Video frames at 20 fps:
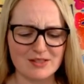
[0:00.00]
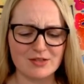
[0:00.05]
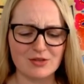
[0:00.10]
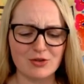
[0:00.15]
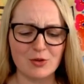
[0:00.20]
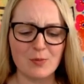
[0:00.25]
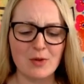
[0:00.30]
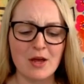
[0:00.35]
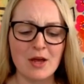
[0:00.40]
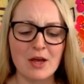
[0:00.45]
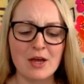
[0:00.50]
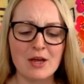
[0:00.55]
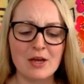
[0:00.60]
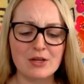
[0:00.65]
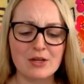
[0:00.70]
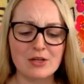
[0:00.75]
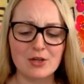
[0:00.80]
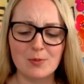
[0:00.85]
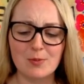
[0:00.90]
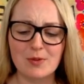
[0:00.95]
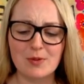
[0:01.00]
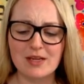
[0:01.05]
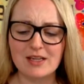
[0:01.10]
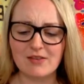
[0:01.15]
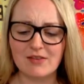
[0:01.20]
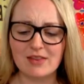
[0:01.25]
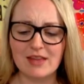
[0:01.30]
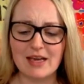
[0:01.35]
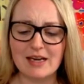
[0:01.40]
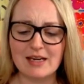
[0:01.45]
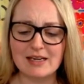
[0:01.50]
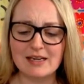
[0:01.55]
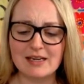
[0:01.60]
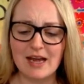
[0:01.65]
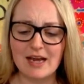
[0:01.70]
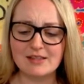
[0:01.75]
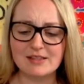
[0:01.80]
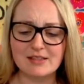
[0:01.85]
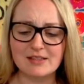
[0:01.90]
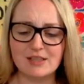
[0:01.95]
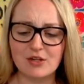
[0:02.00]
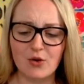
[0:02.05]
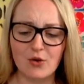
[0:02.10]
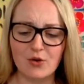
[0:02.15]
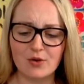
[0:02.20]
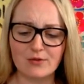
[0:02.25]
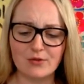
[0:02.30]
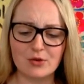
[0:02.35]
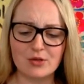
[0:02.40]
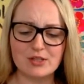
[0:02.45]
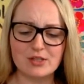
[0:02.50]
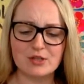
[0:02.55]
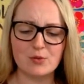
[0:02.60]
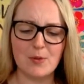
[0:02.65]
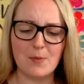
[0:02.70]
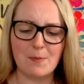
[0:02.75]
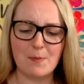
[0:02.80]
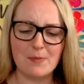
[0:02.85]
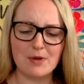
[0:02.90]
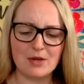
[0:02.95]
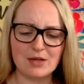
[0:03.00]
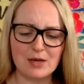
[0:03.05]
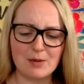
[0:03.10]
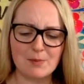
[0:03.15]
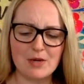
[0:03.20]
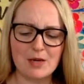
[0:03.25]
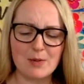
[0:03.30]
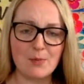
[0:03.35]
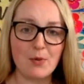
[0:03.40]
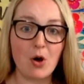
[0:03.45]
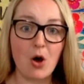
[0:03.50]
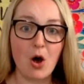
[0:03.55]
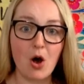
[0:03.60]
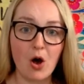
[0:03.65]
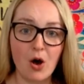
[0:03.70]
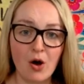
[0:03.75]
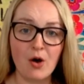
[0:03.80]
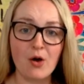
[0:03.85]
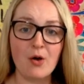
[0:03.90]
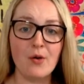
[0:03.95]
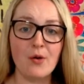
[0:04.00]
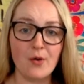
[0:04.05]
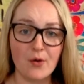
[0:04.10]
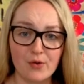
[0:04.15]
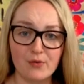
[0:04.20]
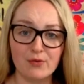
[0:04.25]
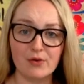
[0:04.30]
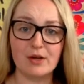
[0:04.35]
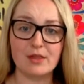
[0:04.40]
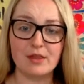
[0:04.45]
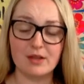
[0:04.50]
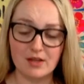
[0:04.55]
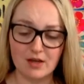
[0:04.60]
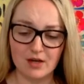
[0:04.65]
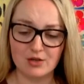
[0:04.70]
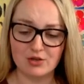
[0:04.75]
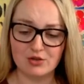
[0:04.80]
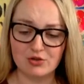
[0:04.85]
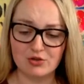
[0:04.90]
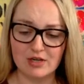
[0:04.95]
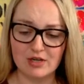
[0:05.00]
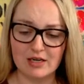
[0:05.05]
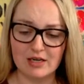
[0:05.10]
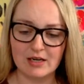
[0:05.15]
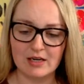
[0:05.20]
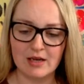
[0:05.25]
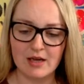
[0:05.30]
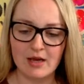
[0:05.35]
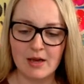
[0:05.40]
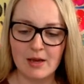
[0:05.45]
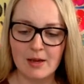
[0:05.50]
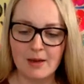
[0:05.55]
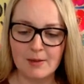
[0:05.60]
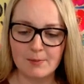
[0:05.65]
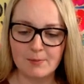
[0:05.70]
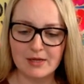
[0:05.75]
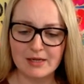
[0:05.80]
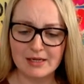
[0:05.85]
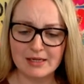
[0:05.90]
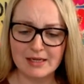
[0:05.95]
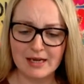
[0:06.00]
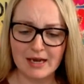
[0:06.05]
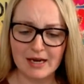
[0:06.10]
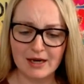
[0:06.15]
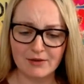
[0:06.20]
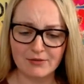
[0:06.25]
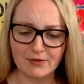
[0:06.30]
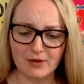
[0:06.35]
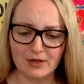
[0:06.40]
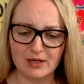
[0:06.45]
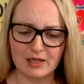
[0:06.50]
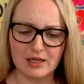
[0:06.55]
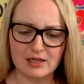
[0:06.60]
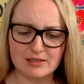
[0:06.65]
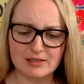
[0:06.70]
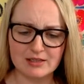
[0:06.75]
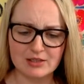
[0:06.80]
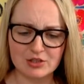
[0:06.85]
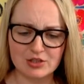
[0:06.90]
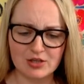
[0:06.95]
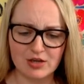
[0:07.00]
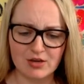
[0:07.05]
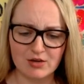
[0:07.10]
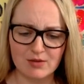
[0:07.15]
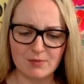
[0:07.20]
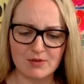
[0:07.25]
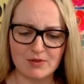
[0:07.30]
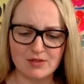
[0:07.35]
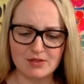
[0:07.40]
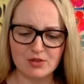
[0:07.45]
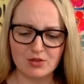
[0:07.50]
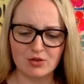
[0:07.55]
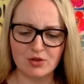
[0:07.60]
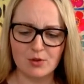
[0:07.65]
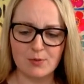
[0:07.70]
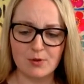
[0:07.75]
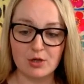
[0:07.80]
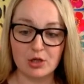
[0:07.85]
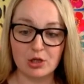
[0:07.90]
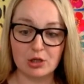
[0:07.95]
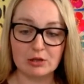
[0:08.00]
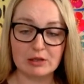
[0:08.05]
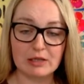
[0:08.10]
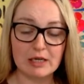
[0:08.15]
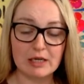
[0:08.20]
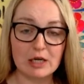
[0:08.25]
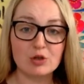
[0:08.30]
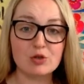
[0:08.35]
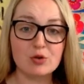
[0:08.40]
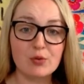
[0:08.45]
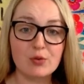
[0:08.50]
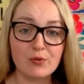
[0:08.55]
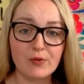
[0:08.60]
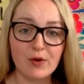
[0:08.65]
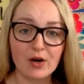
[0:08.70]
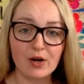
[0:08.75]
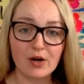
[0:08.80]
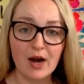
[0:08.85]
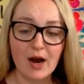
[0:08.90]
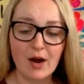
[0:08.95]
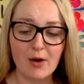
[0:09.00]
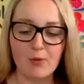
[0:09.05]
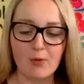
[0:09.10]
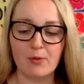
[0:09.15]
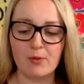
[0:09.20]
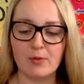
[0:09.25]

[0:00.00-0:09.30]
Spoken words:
Gloop, "you'll be giving that nasty cold of yours to 1,000,000 people all over the country." "Be careful, Augustus," shouted Mr. Gloop, "you're leaning too far out."